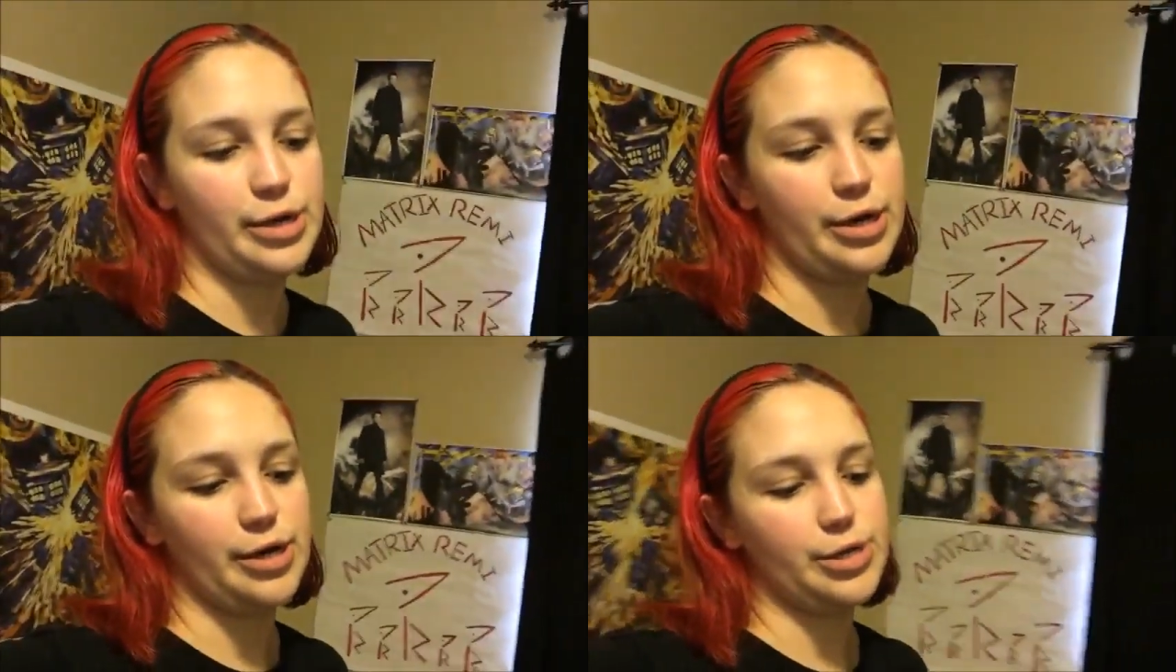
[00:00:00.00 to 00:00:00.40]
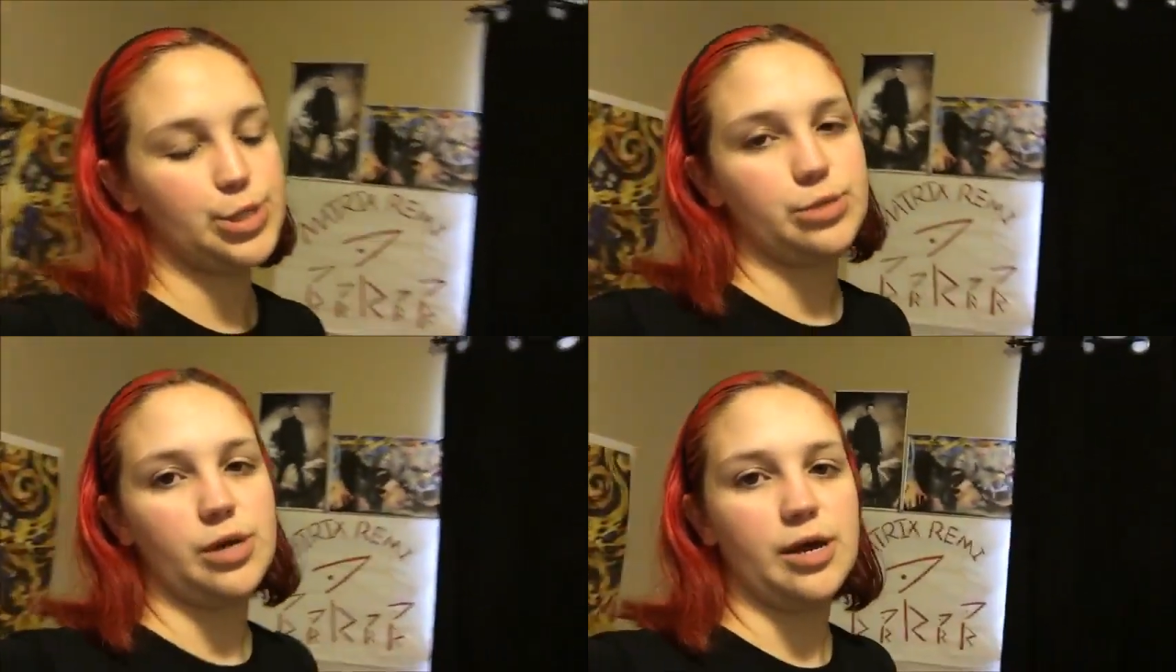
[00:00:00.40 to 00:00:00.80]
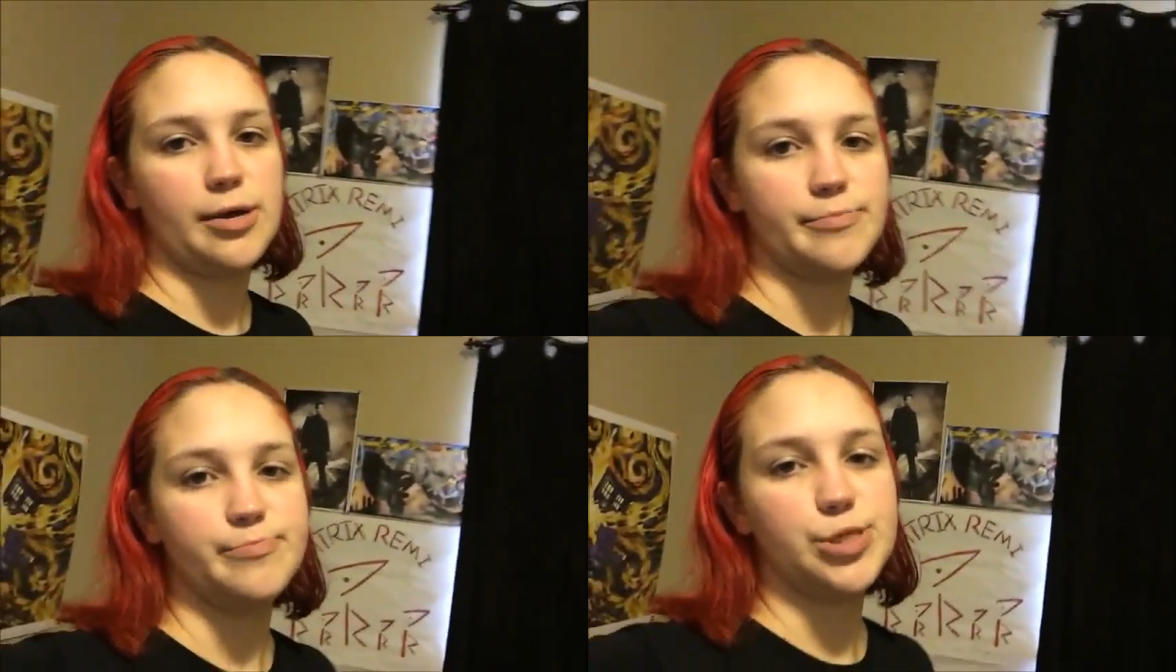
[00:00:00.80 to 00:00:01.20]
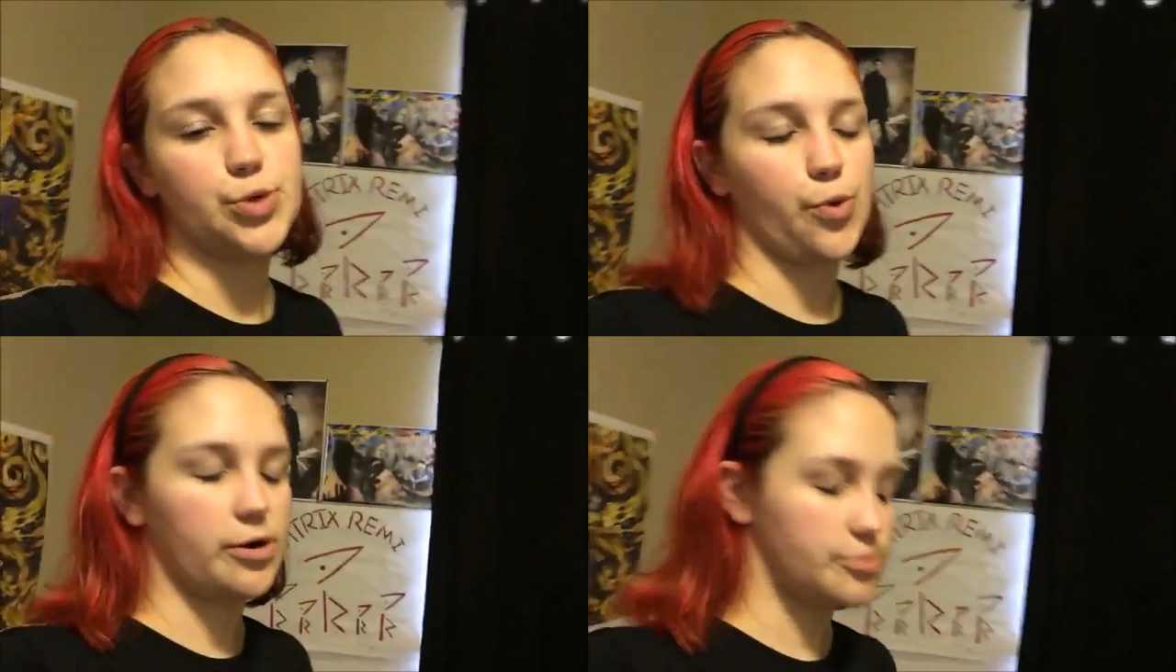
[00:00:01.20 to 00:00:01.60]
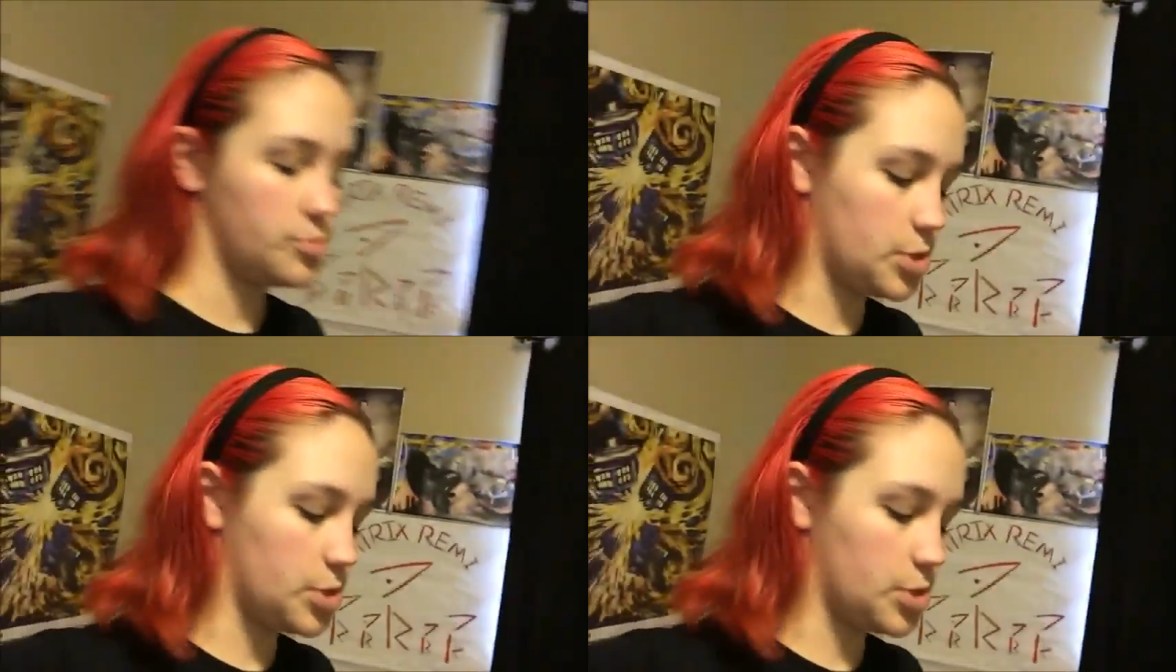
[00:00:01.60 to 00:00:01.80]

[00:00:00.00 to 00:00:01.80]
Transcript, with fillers: uh, uh, store.